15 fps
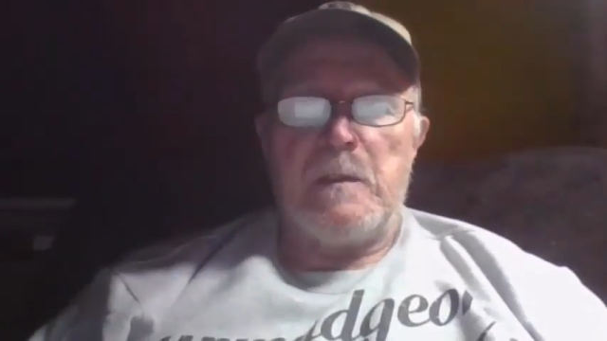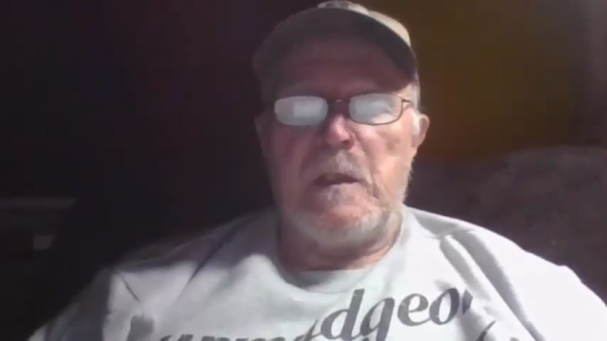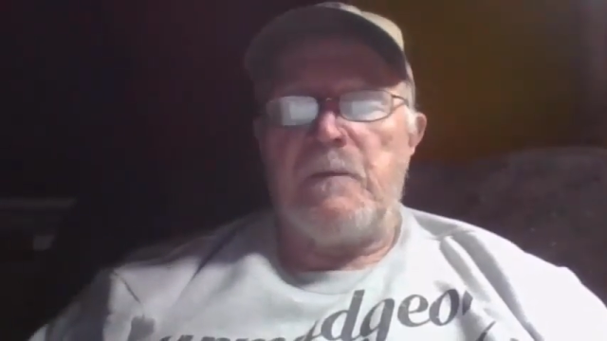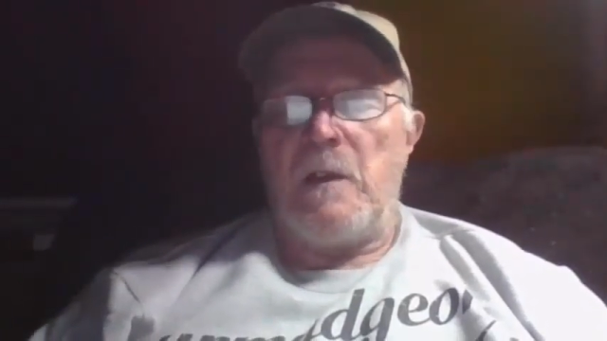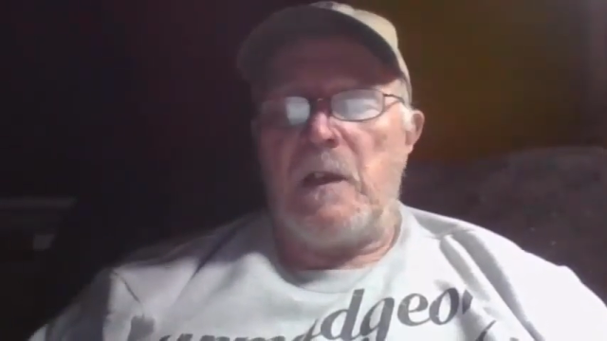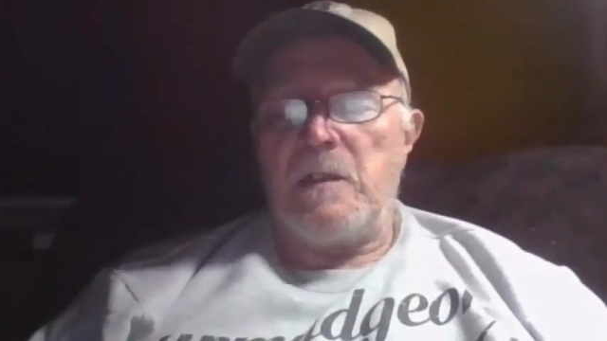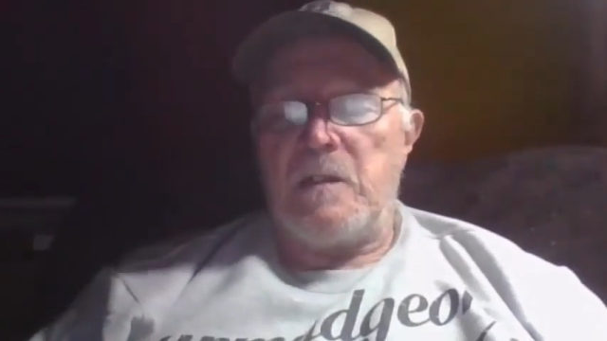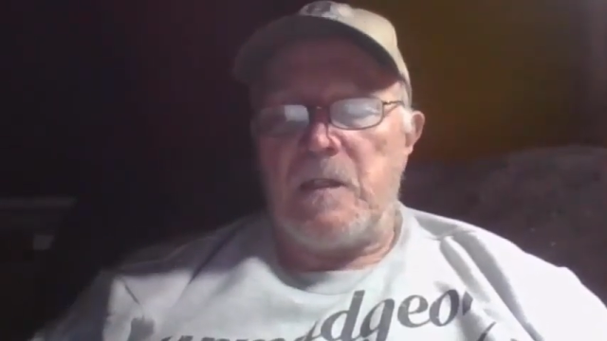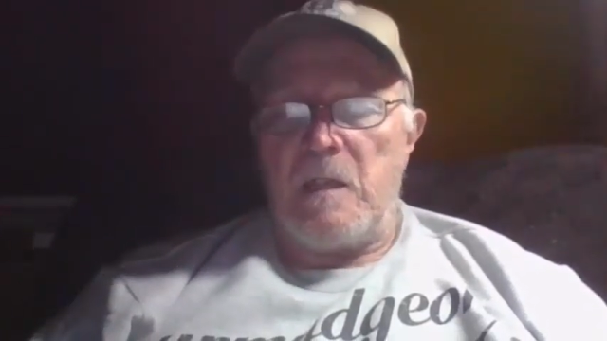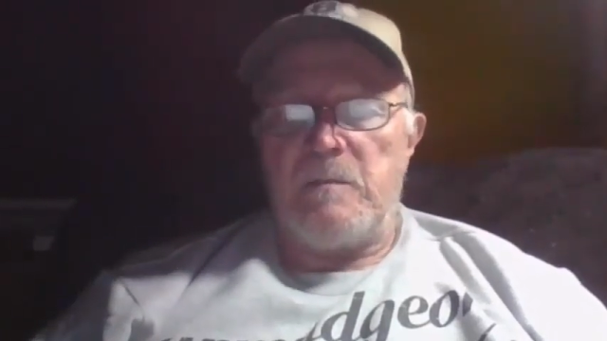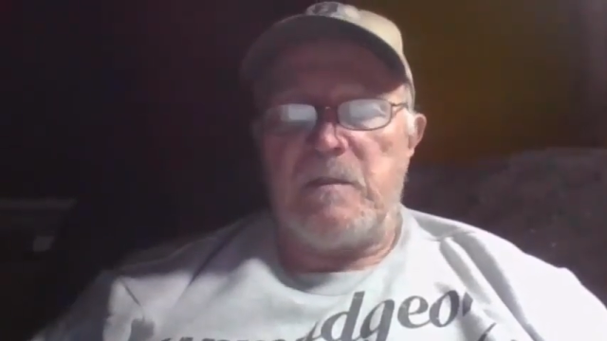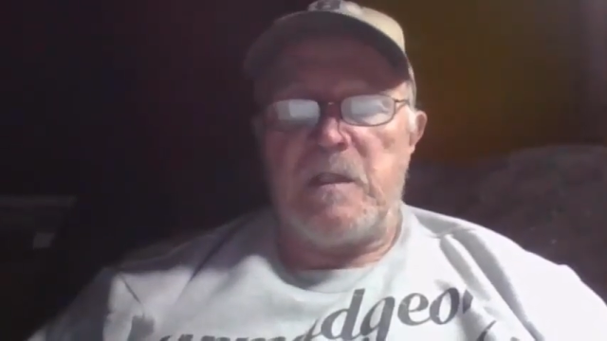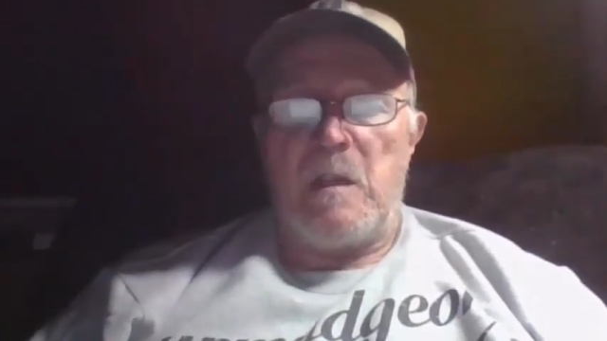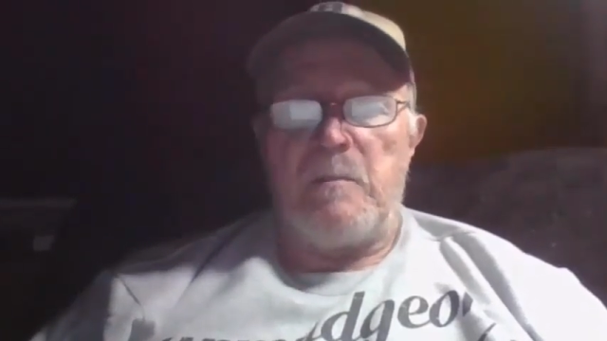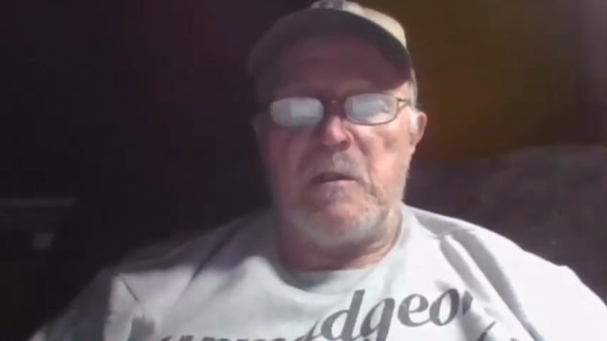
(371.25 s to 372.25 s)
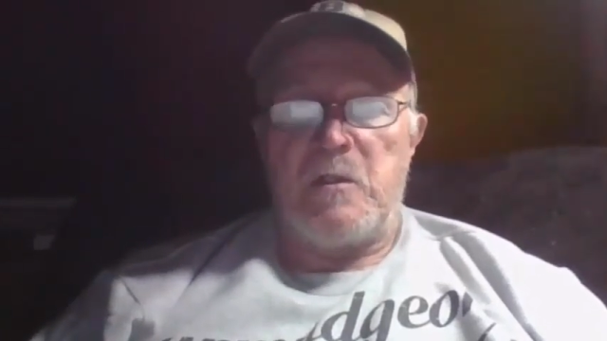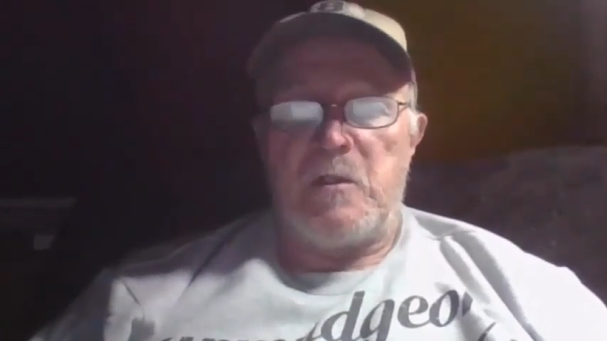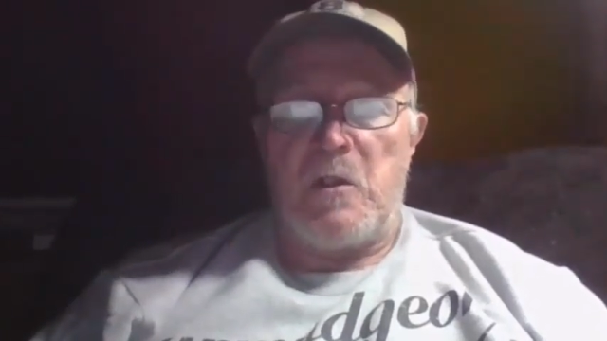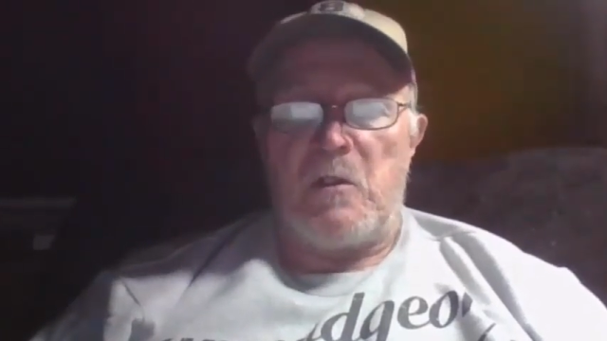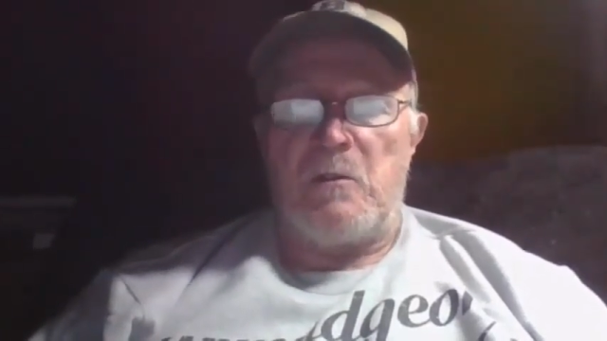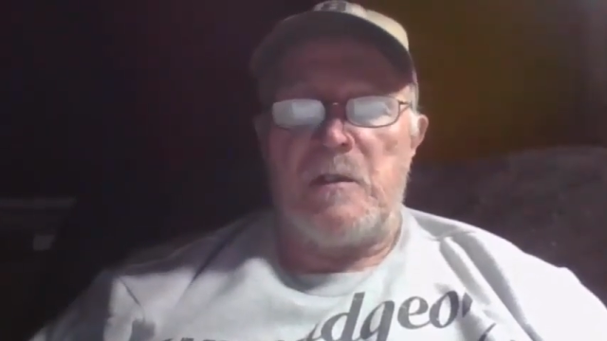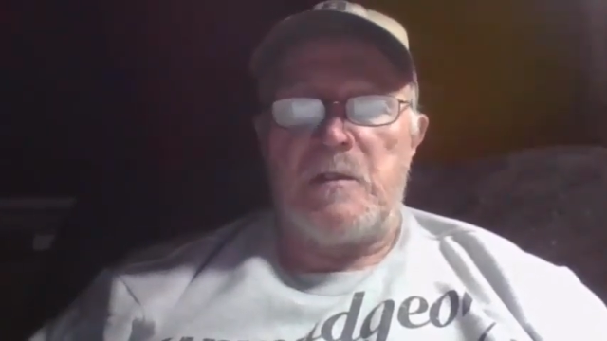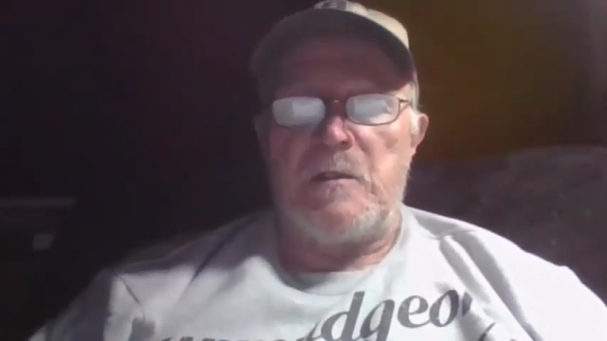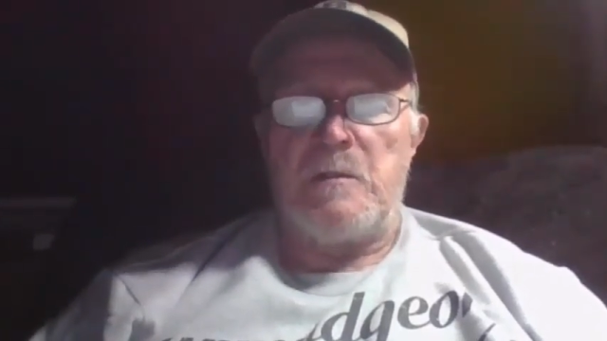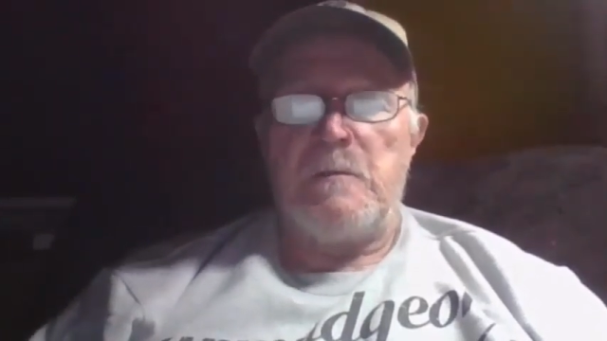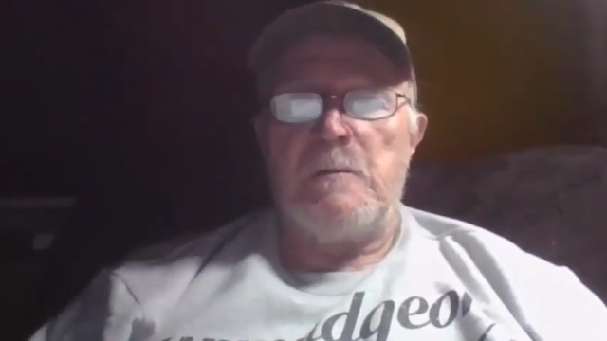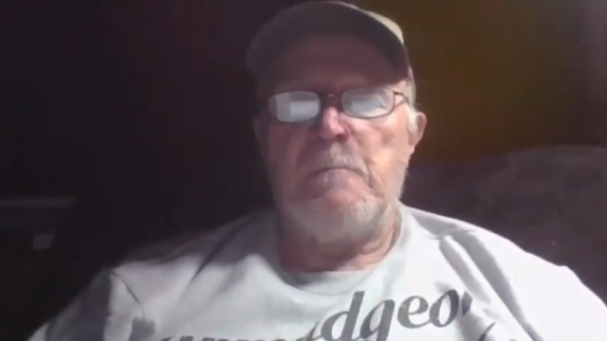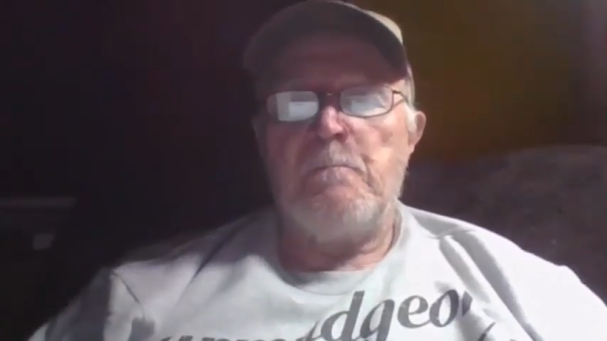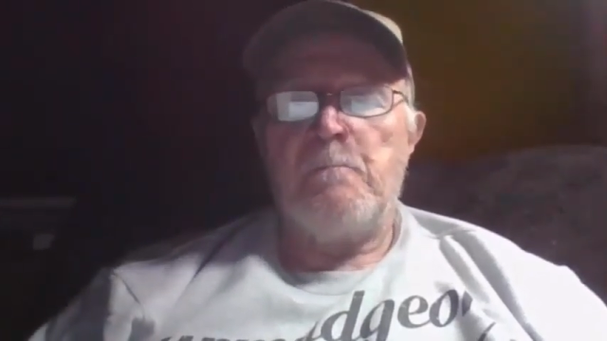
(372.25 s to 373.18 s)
They find Sam Sheppard shirtless,